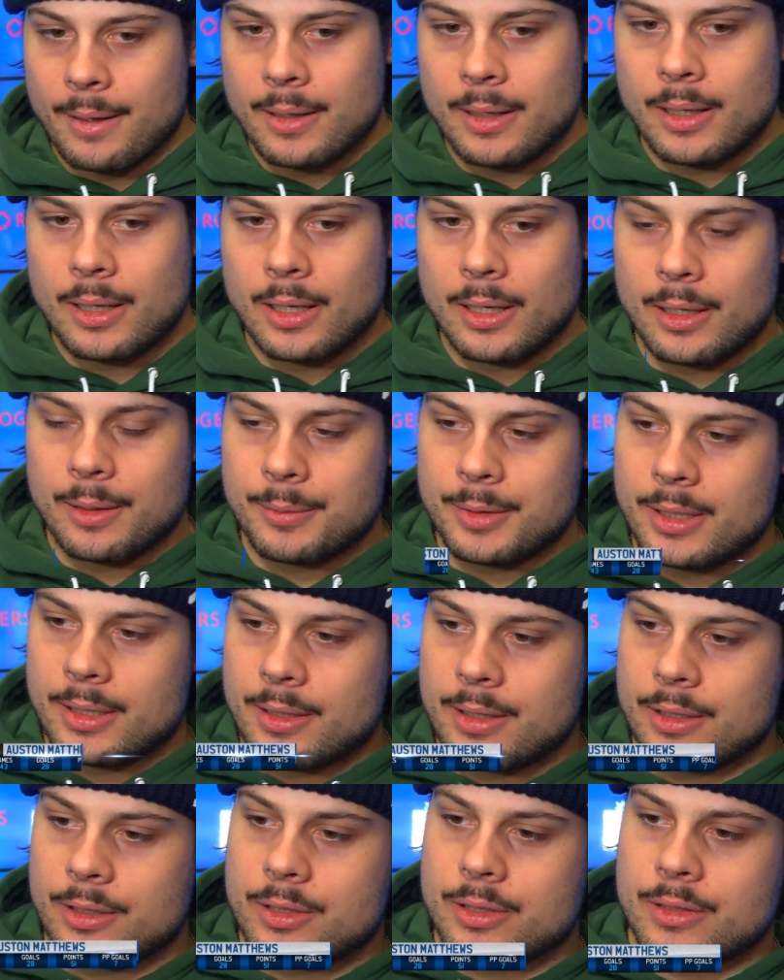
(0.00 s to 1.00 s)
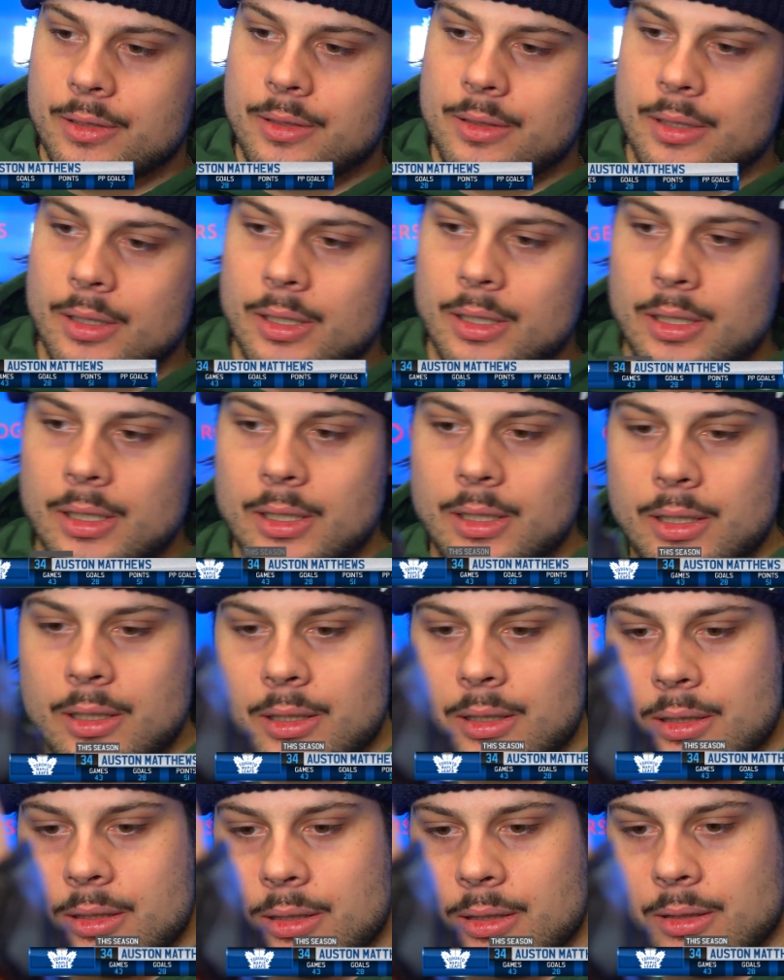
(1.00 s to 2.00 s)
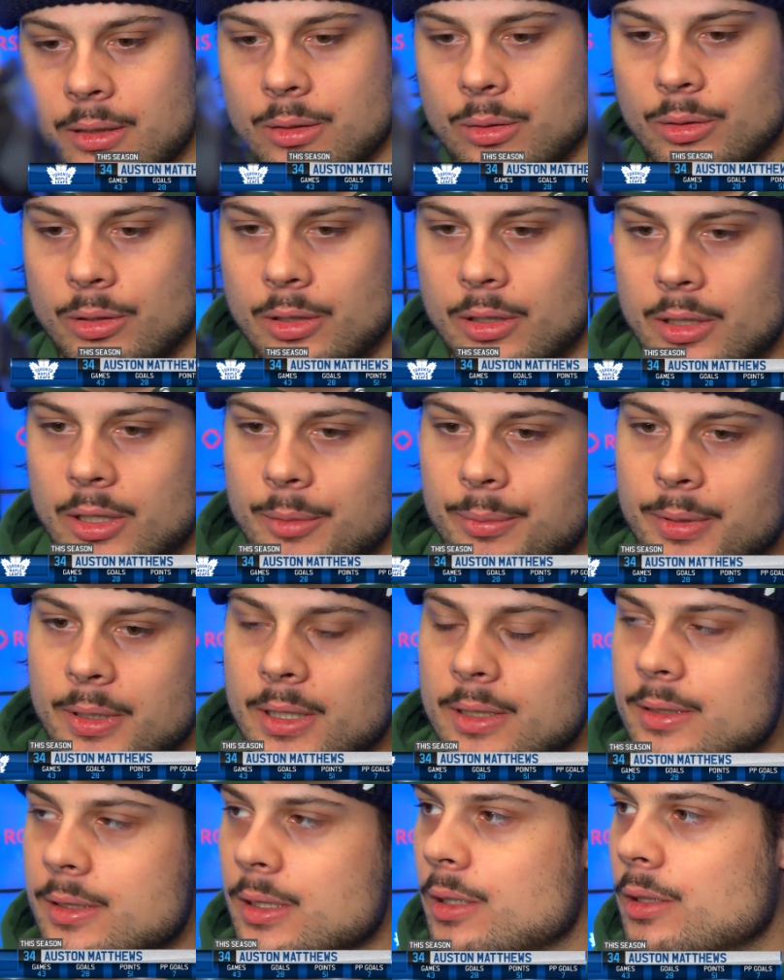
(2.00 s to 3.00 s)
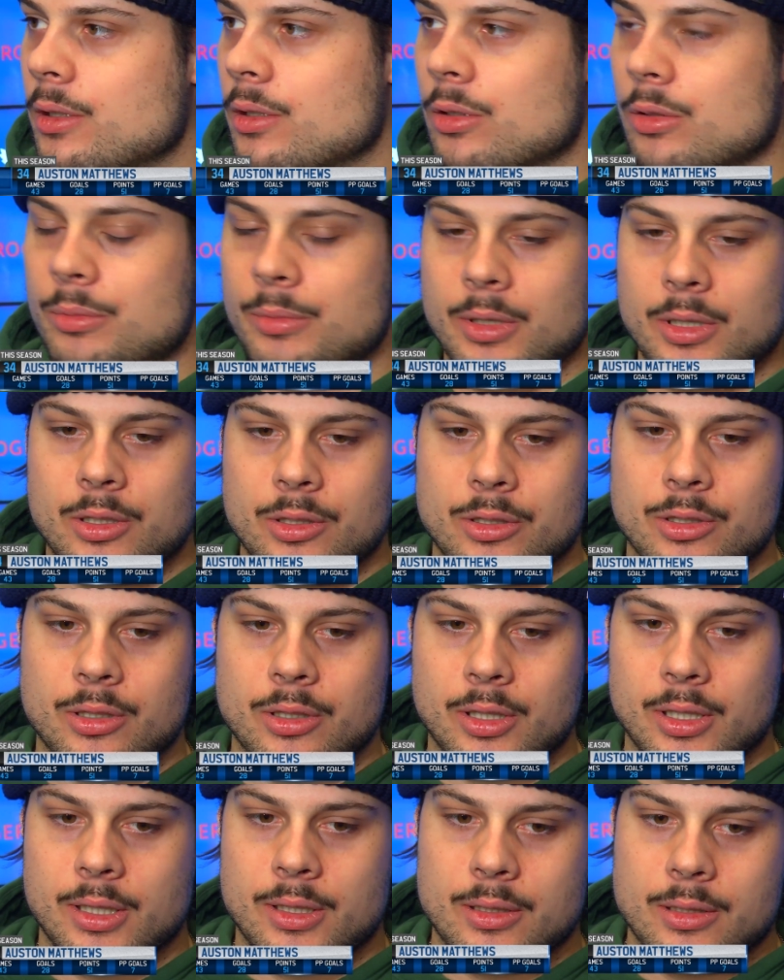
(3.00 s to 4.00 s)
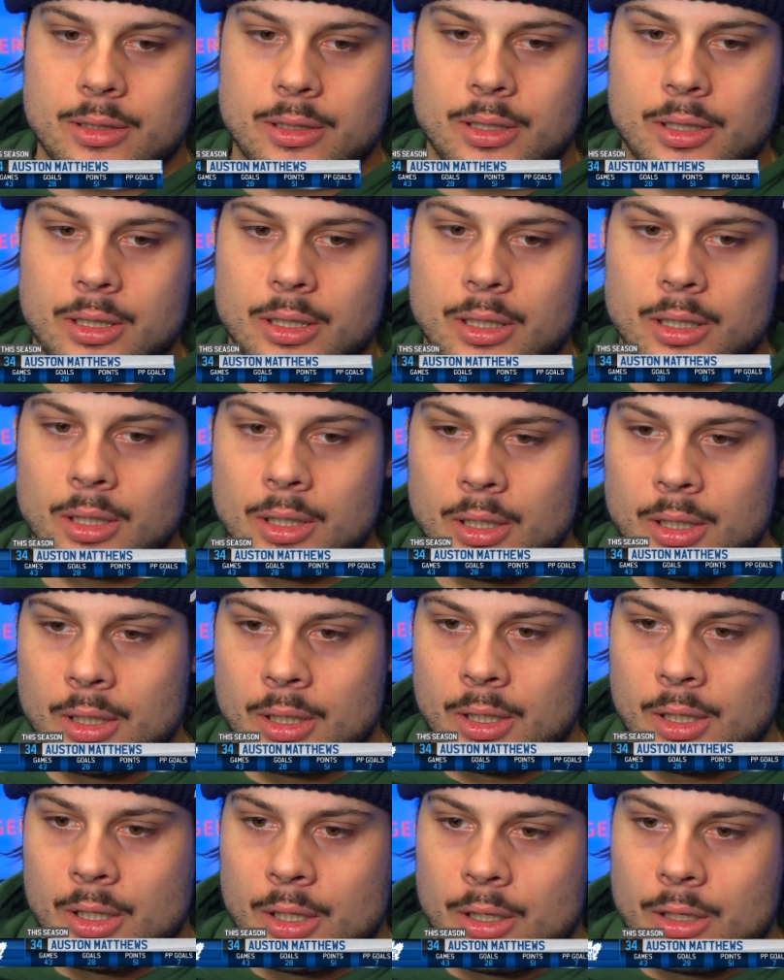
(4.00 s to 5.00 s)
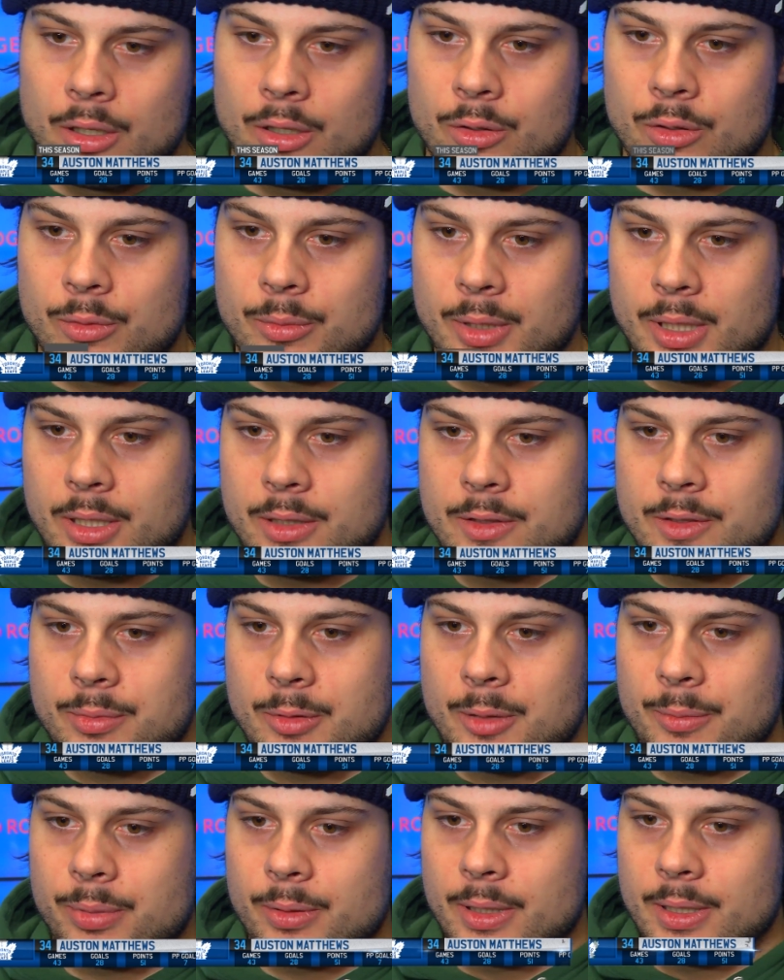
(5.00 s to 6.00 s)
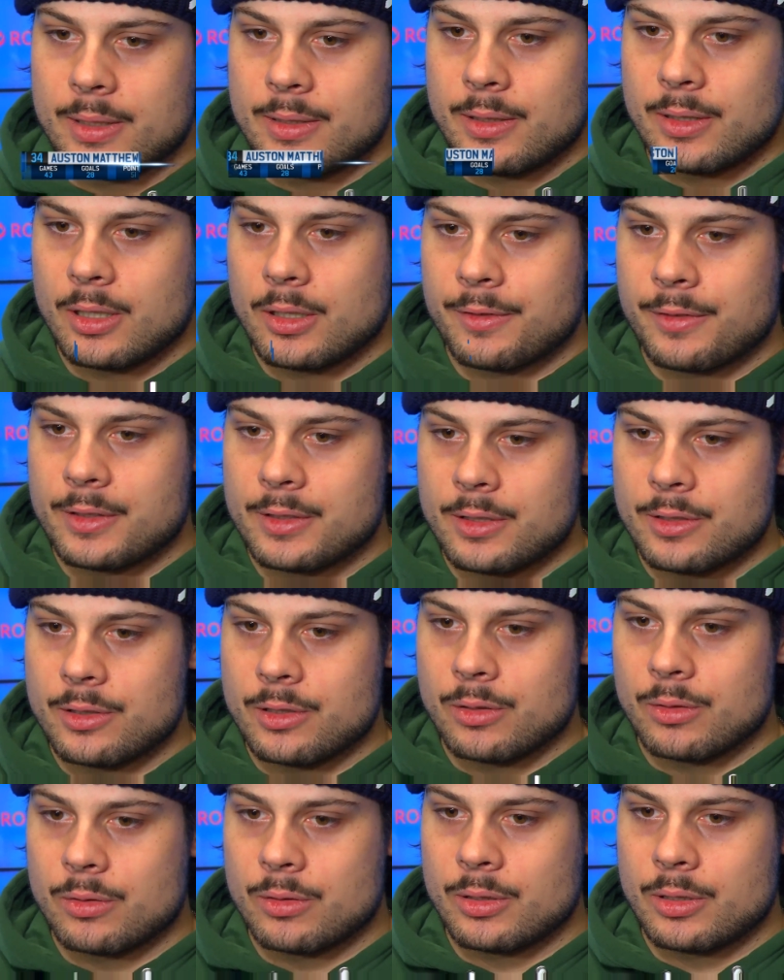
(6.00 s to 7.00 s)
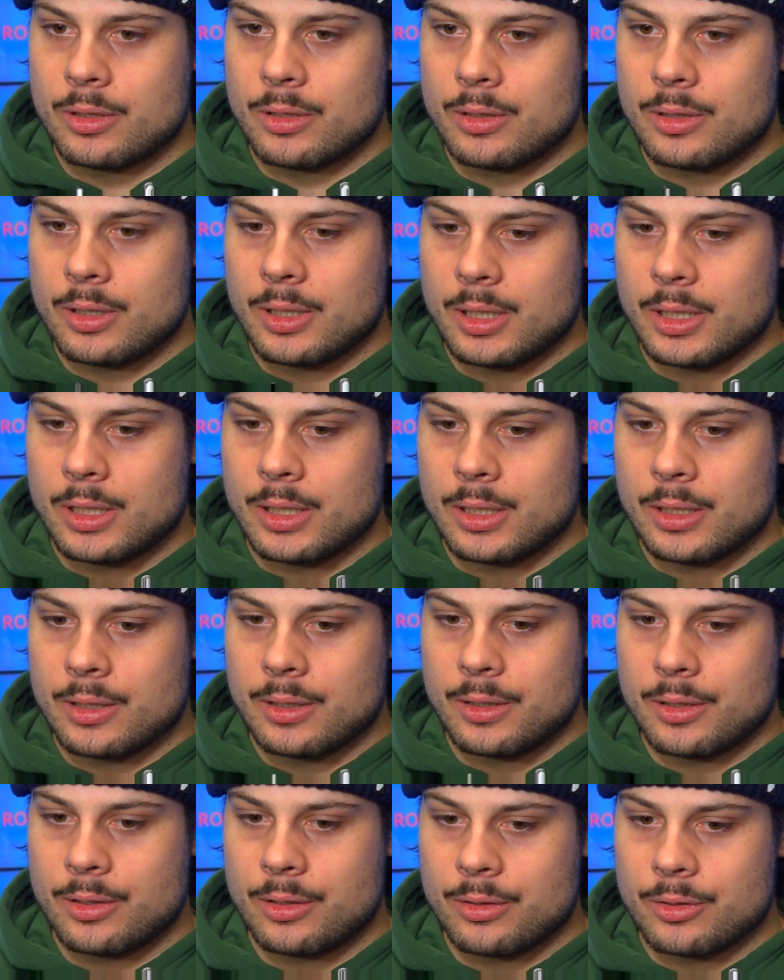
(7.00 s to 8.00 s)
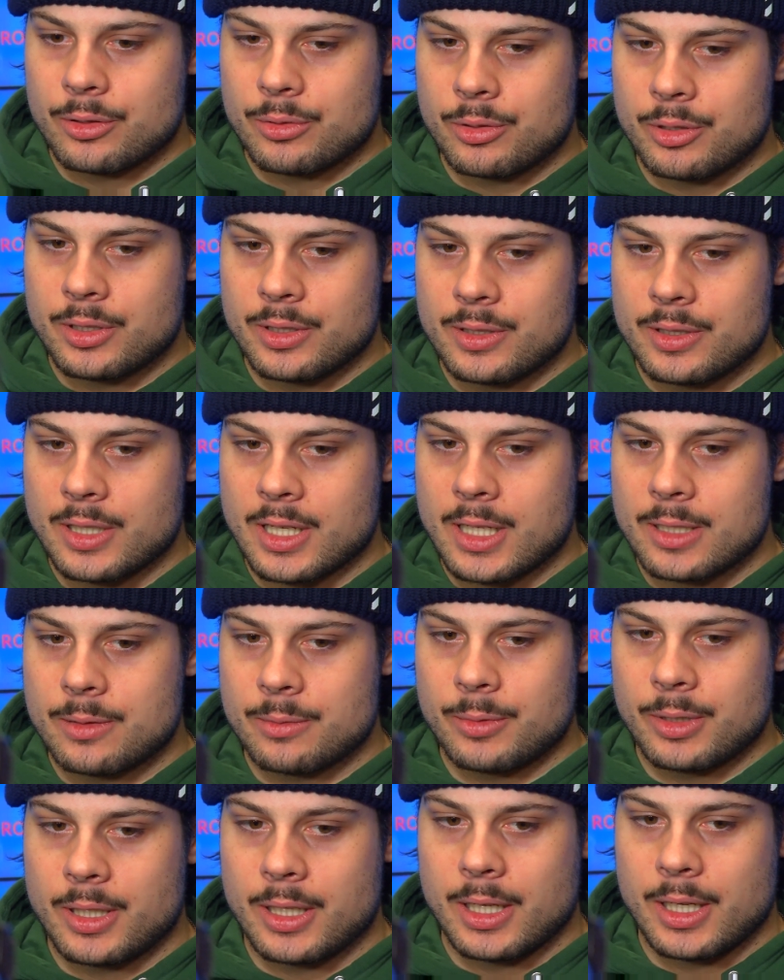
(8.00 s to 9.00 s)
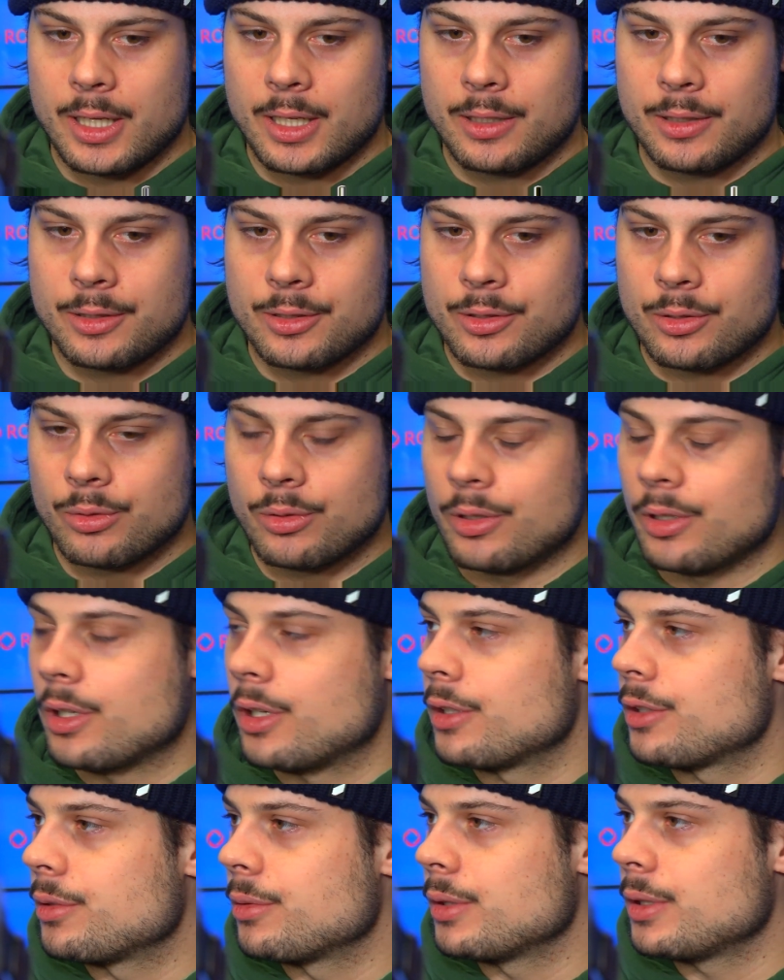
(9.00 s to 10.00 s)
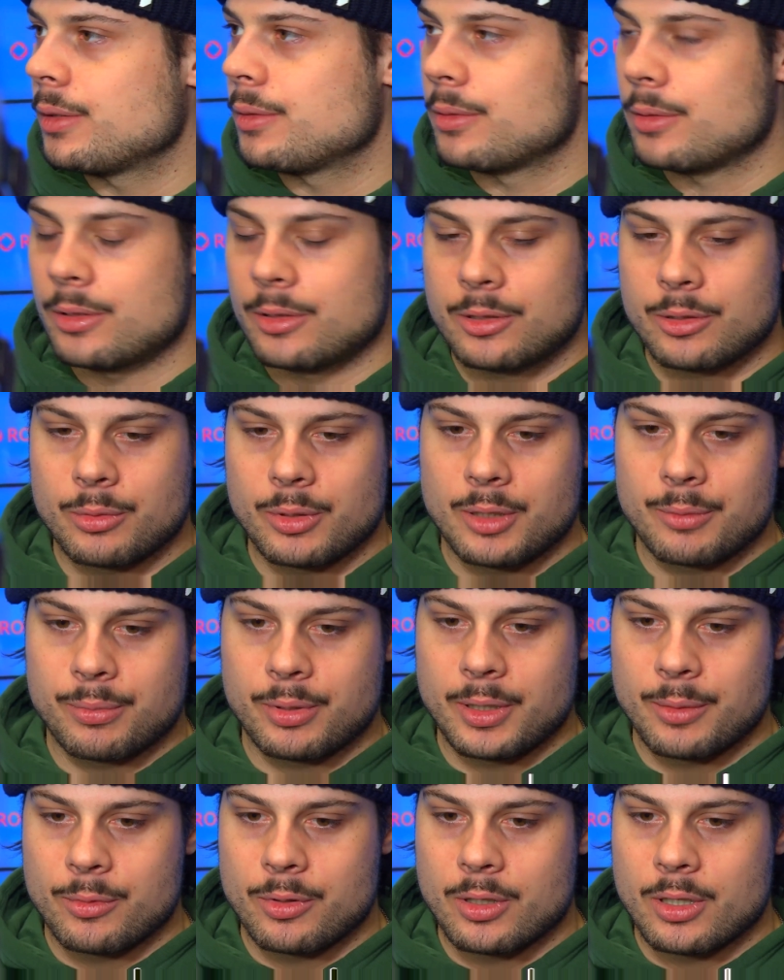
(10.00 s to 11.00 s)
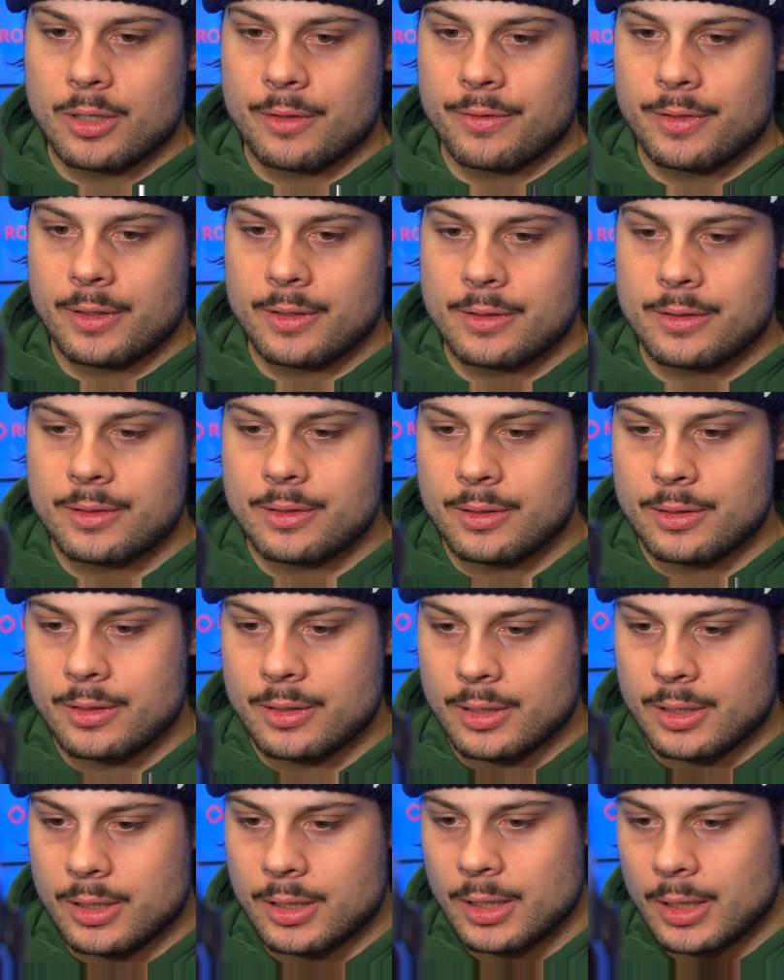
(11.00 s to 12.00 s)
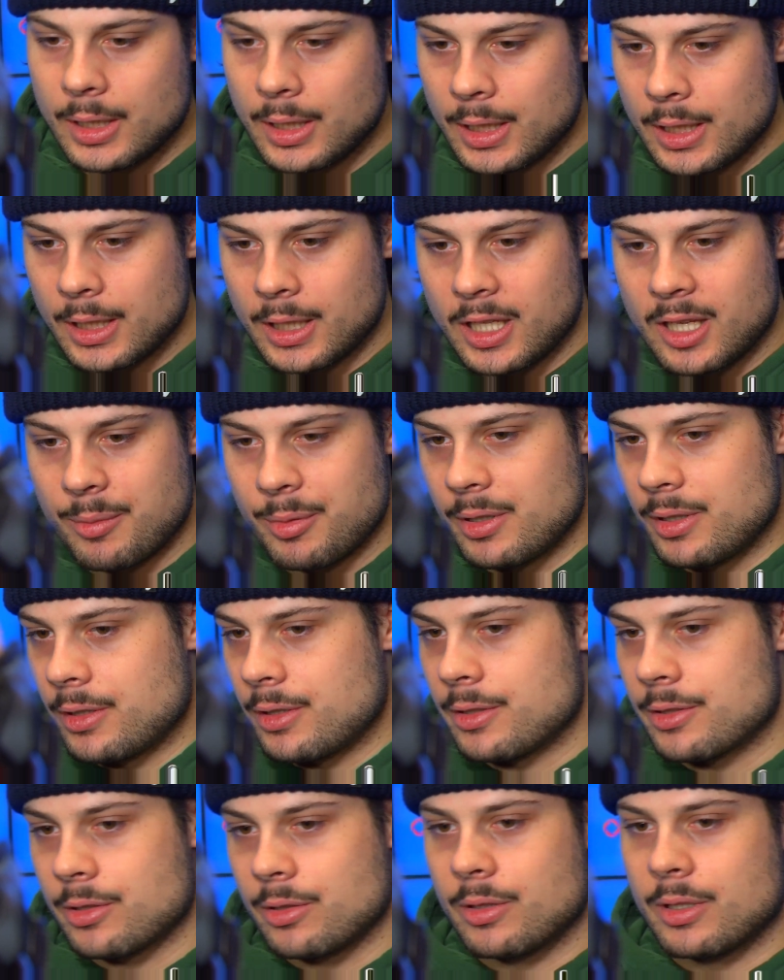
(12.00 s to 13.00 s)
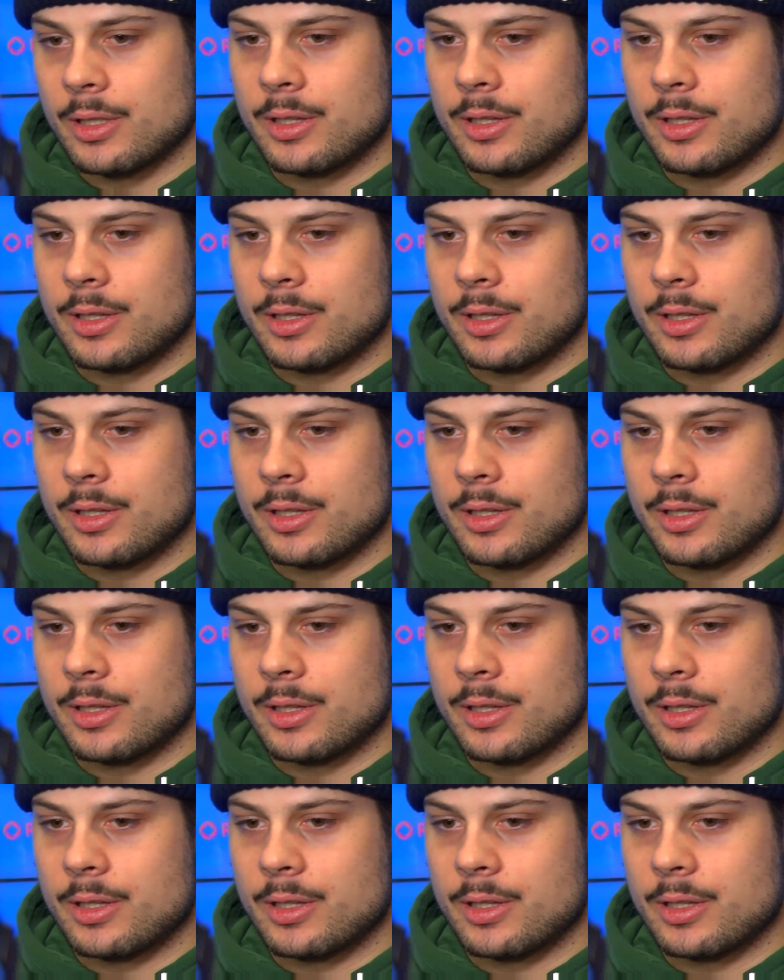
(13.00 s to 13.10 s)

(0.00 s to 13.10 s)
I think just holding on the pucks down low, making sure that we're making smart plays in the offensive zone, and switching sides when we can, and just holding on to it so we can play more offense and keep it in their zone.